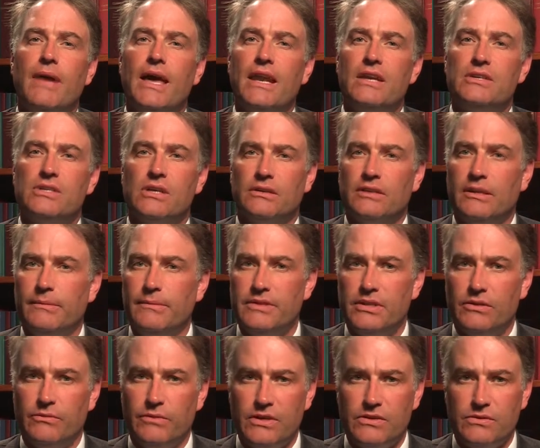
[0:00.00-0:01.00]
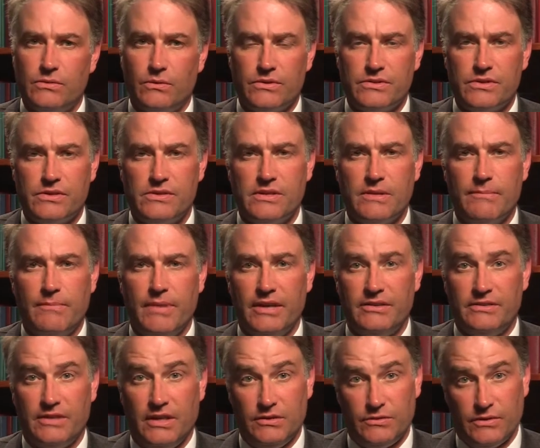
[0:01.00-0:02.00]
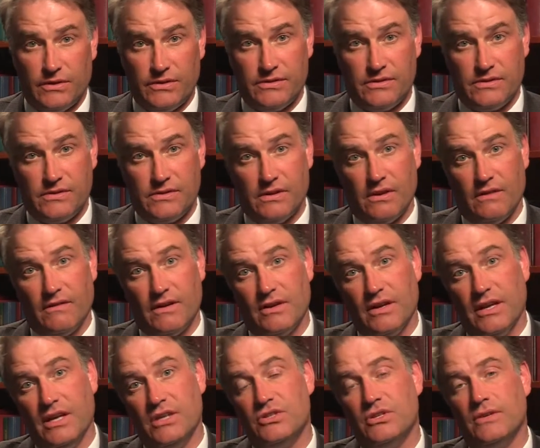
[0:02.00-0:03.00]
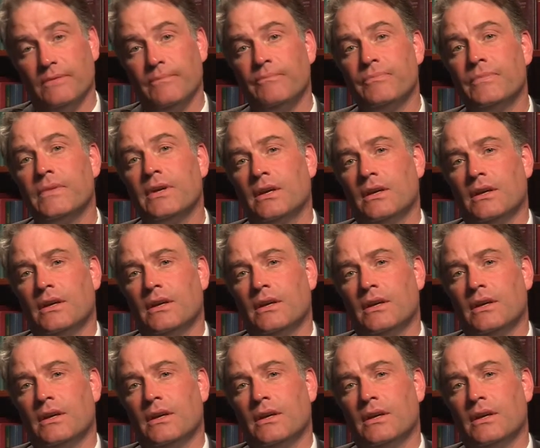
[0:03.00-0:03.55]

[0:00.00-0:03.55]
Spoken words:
to manage our limited resources in the best interests of our nation.